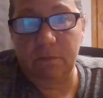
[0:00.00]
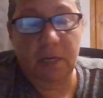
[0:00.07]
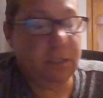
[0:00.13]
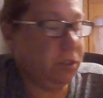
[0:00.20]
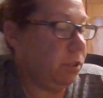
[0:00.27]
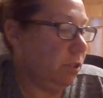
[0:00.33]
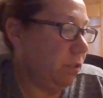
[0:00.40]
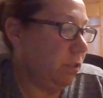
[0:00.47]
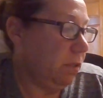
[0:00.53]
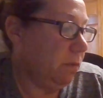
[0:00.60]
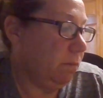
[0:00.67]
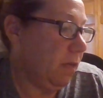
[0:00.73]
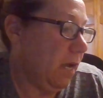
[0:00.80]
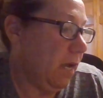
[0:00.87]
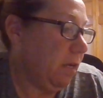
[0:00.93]
much
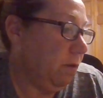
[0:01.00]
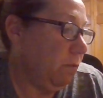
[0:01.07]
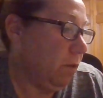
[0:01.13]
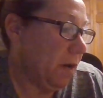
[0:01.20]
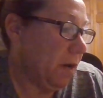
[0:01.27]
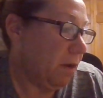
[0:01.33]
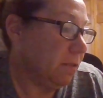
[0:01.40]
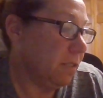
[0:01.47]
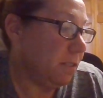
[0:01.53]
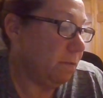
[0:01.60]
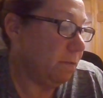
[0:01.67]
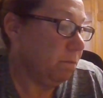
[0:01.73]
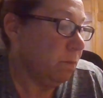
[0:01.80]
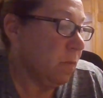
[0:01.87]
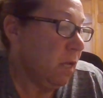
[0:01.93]
anywhere
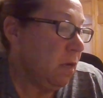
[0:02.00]
else.